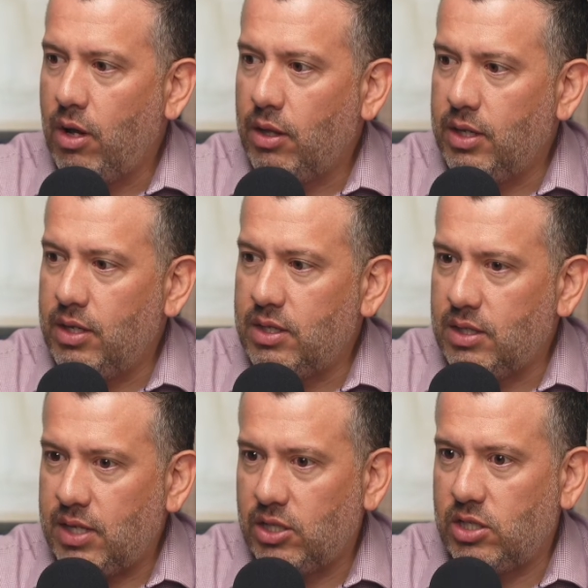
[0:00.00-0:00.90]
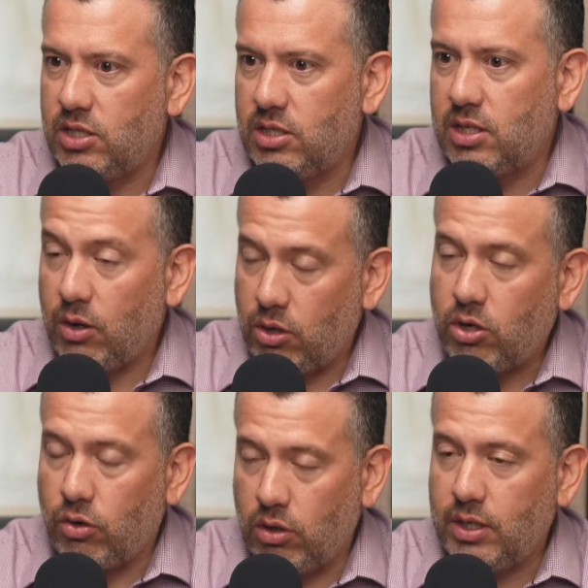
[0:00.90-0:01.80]
these intentions and
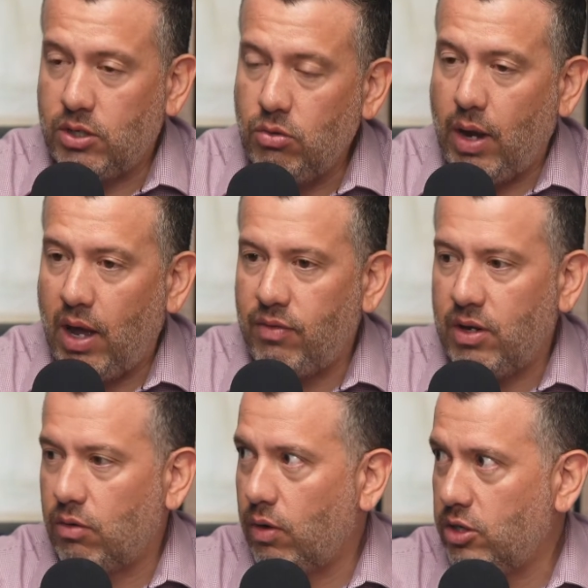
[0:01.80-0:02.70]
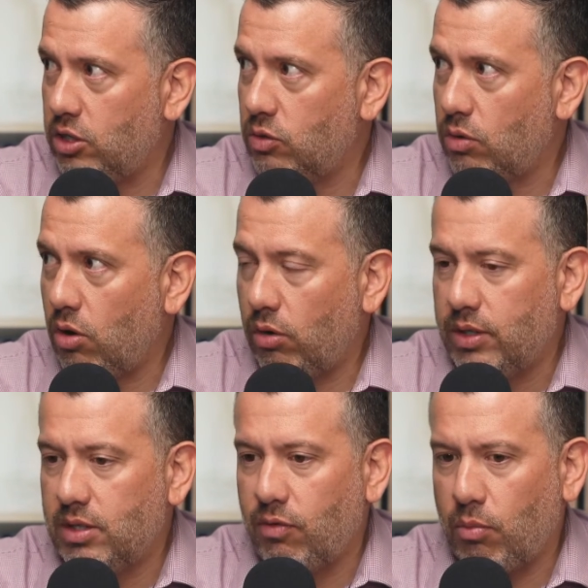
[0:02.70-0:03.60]
currently do have integrations with all
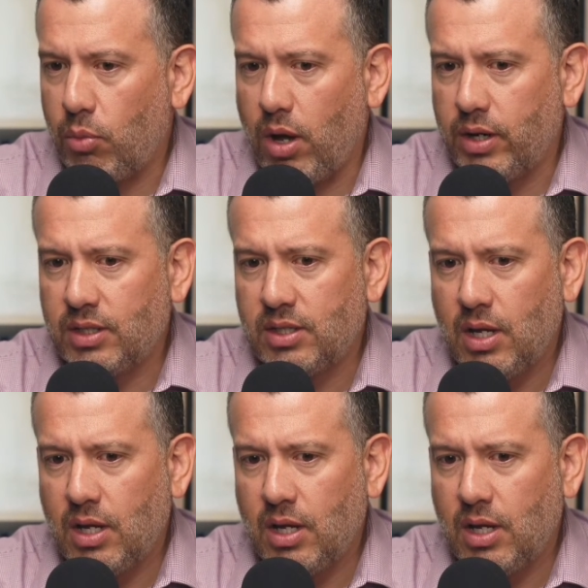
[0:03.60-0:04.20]
these different products.